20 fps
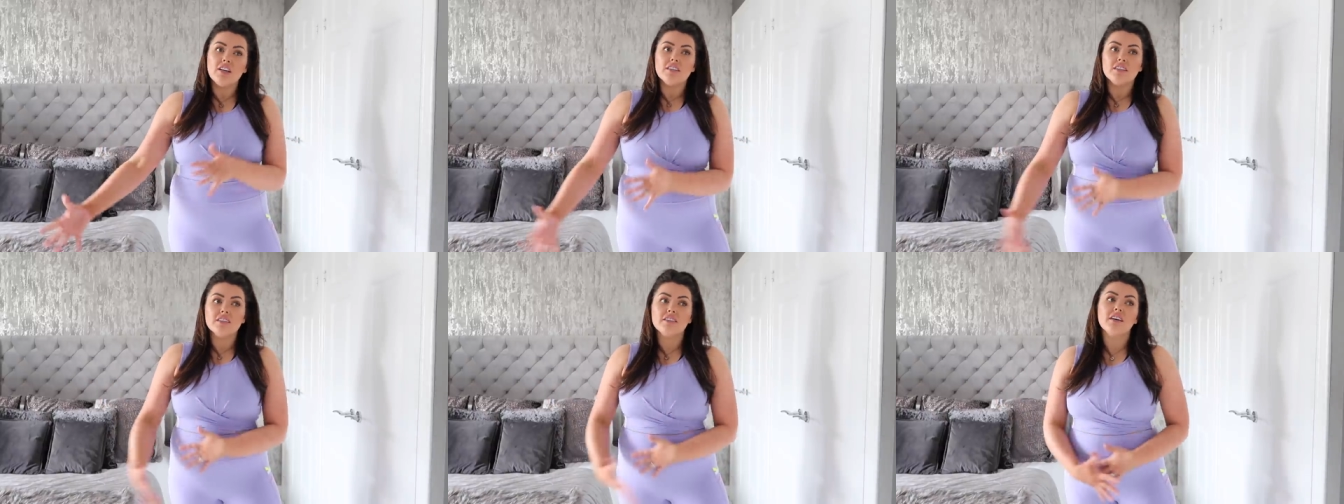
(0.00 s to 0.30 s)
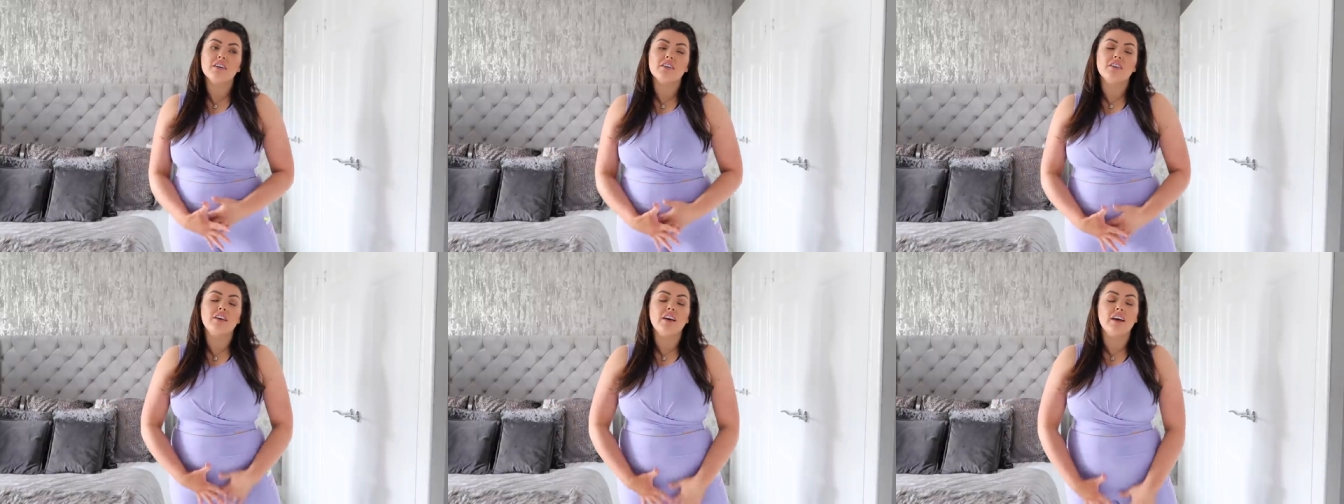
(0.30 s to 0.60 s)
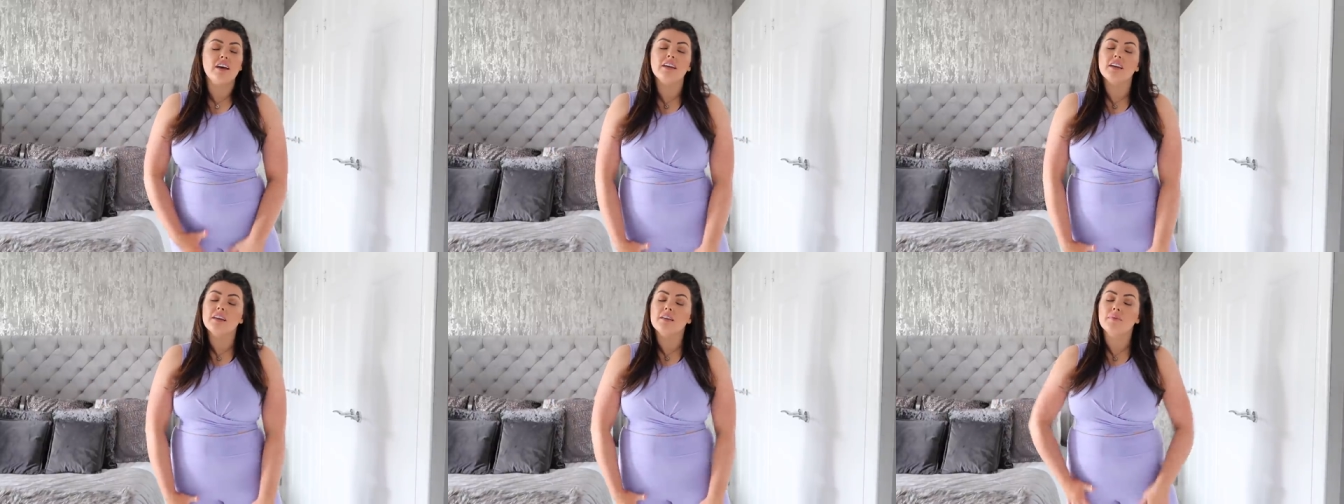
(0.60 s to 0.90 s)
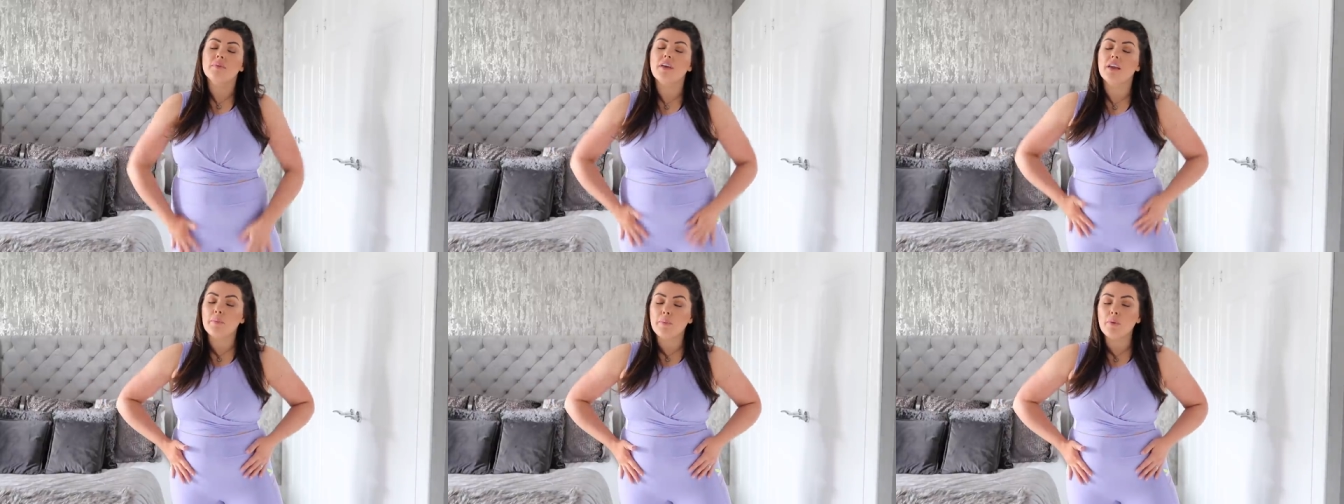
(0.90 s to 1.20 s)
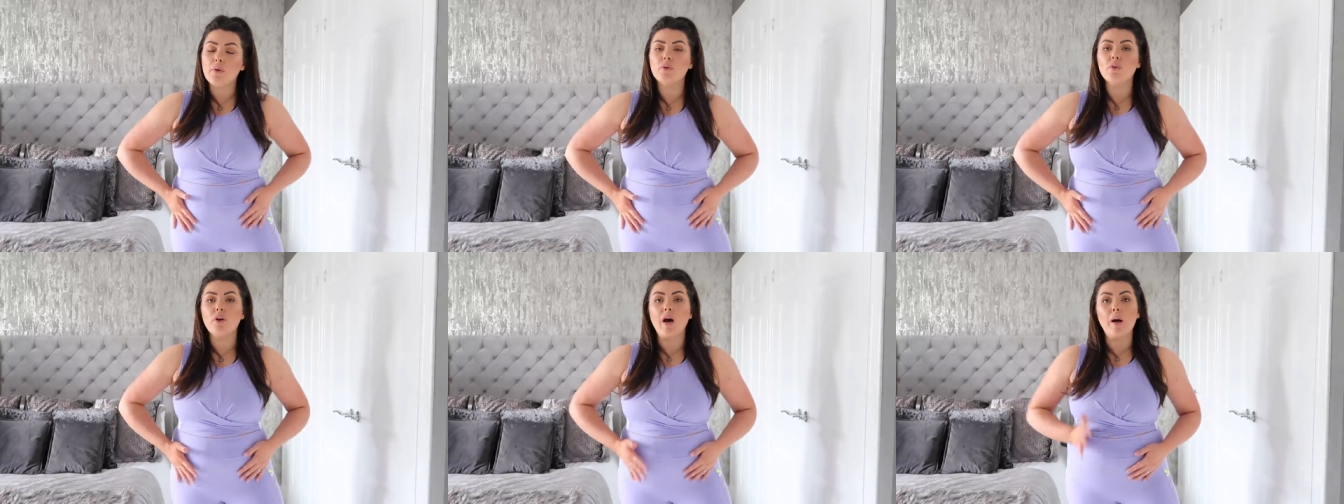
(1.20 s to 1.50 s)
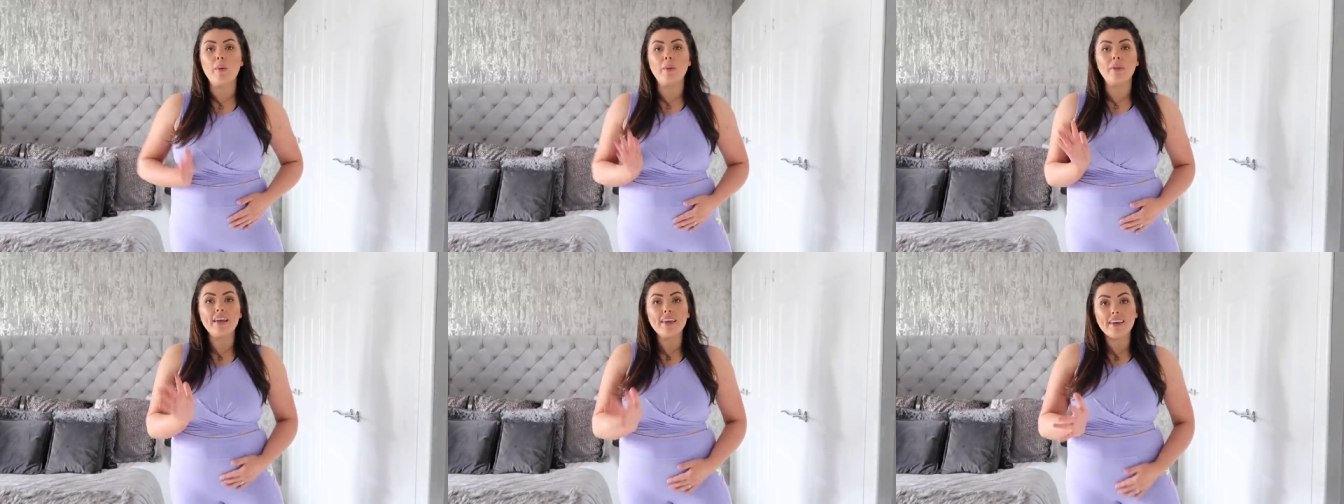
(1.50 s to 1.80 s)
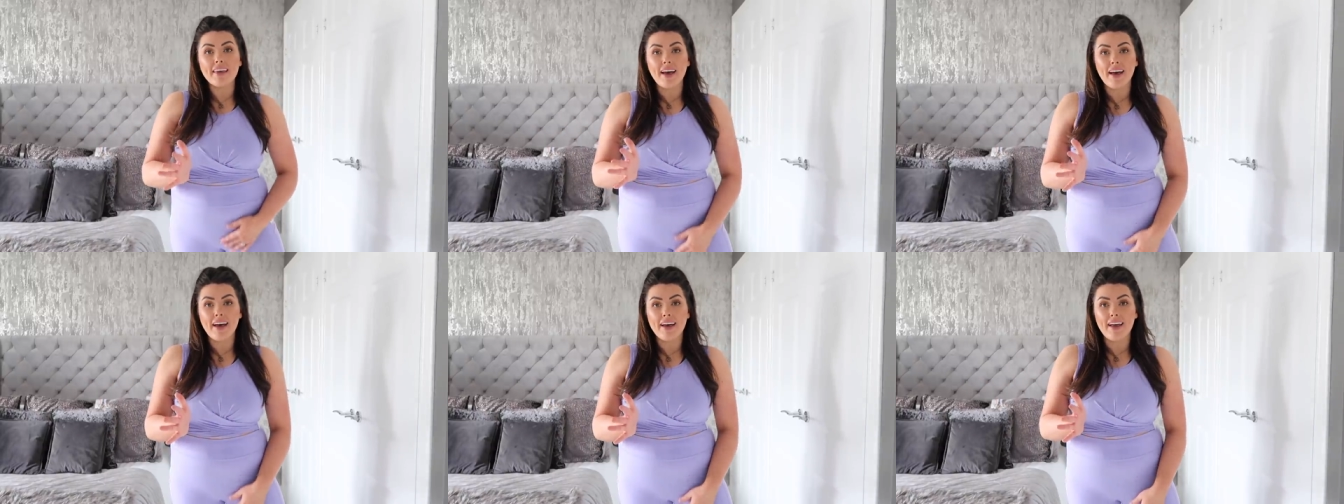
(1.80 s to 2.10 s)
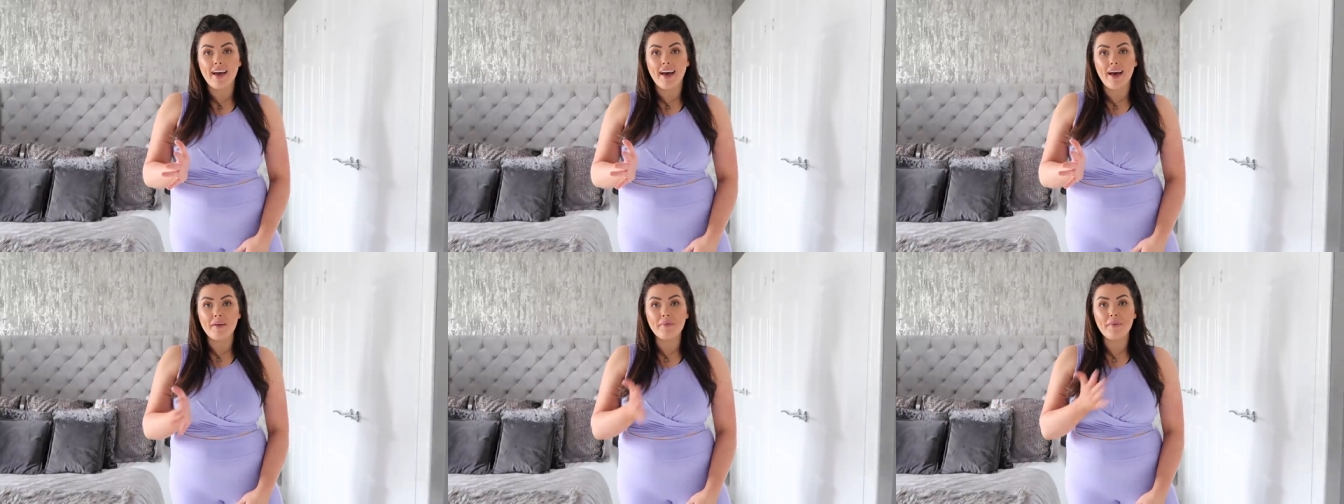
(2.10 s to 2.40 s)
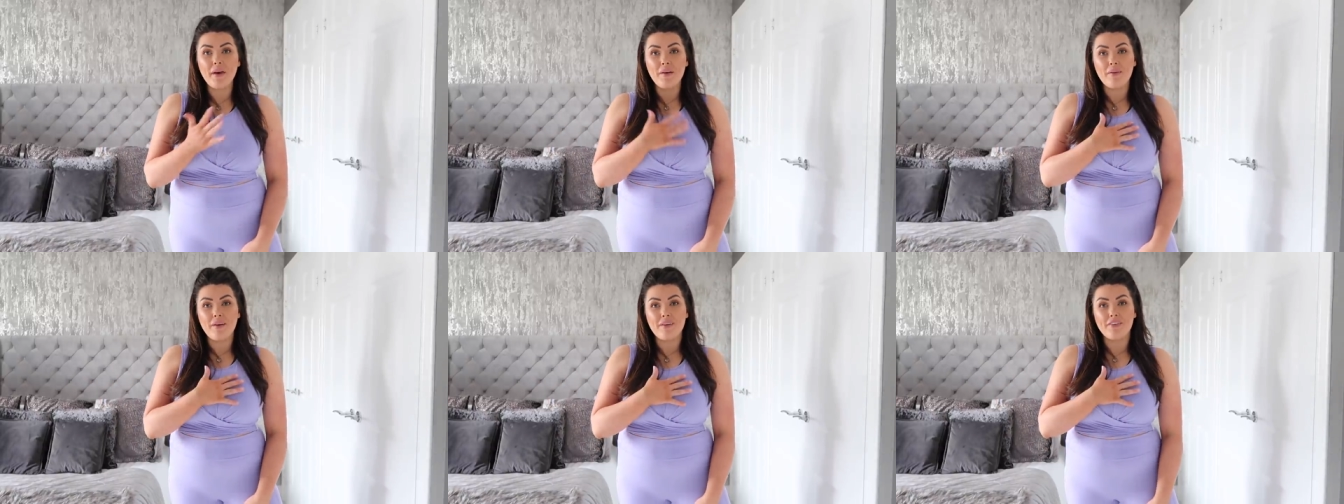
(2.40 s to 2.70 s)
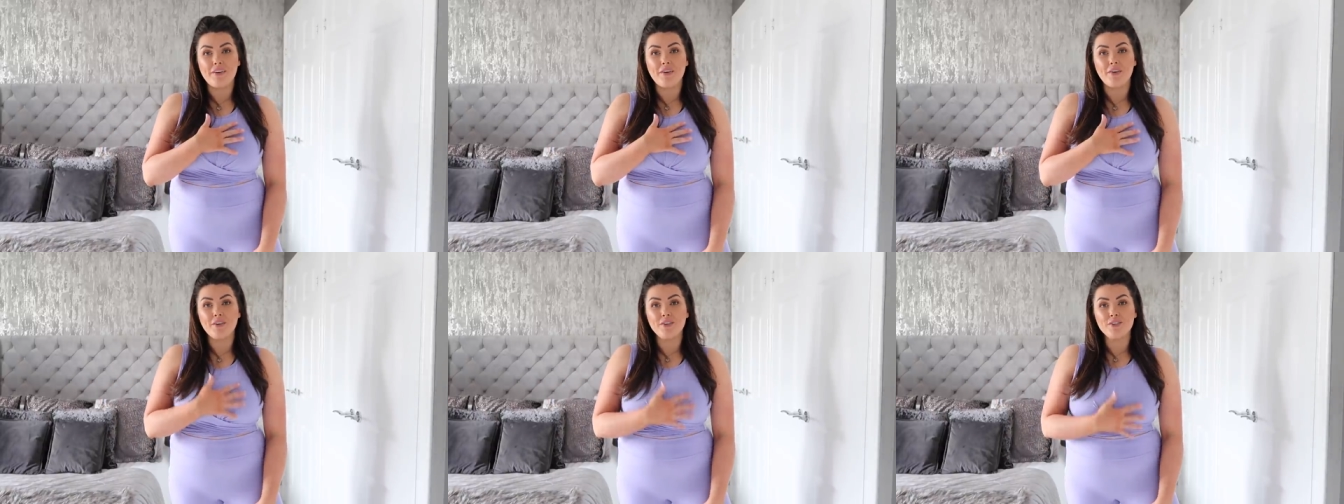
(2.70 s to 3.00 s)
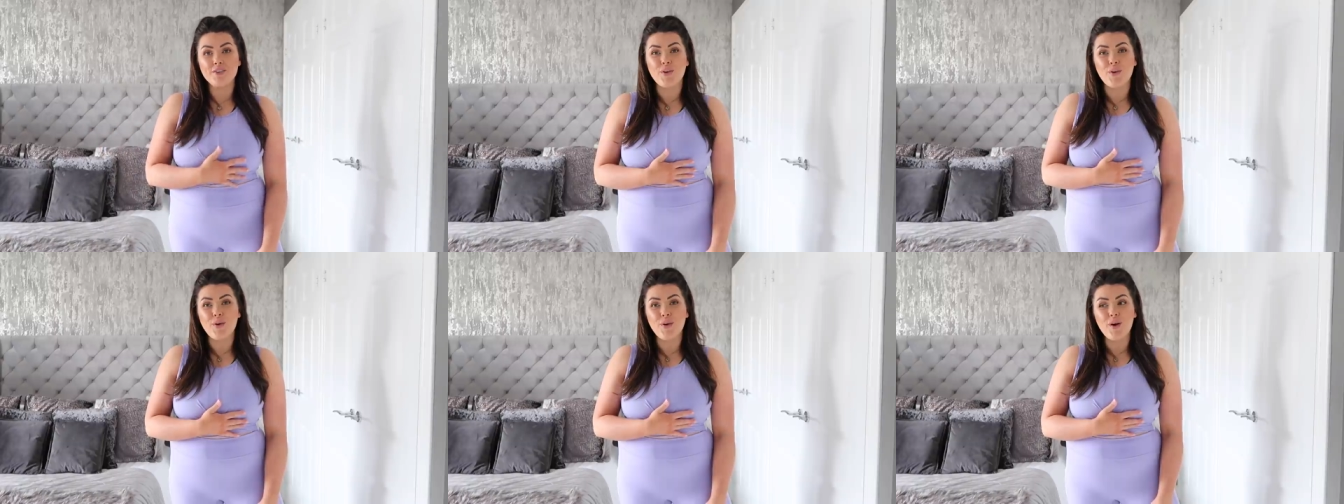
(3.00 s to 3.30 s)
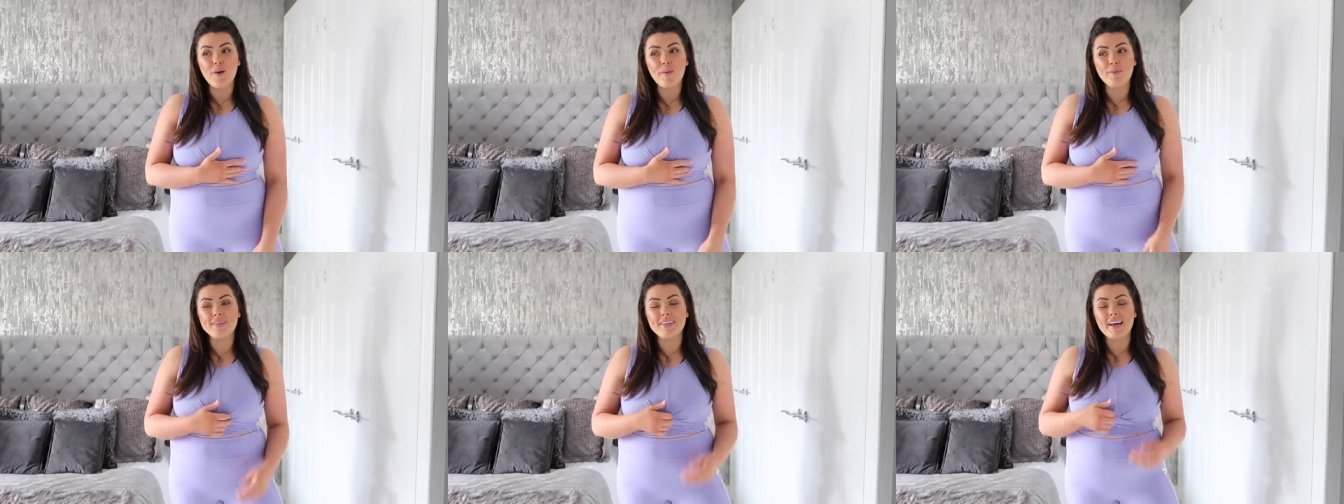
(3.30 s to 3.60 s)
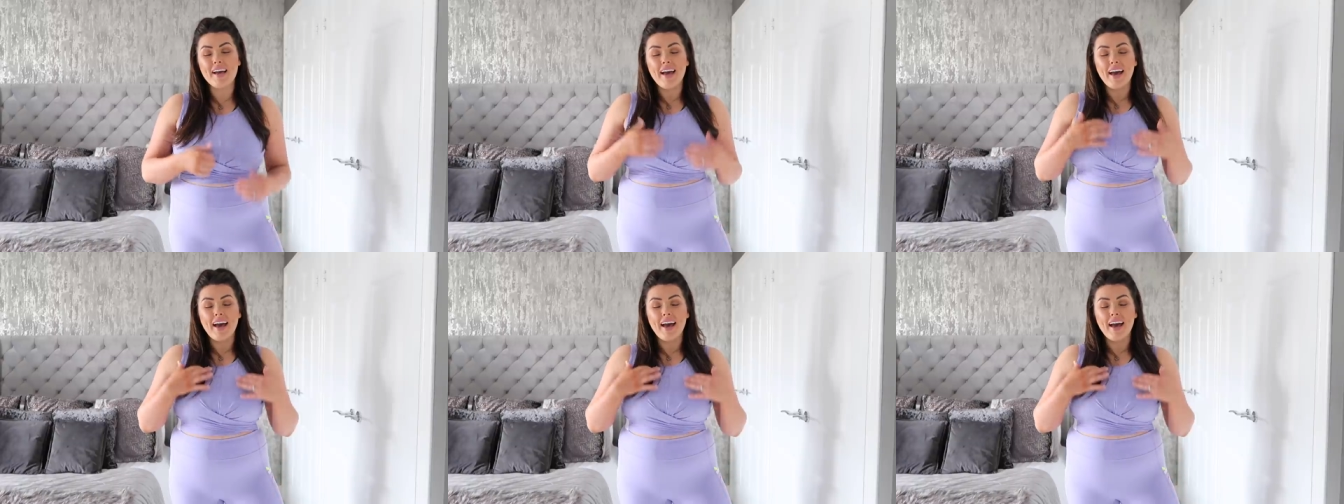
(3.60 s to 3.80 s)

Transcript: suck you and then kind of pull you up like I am, however on tops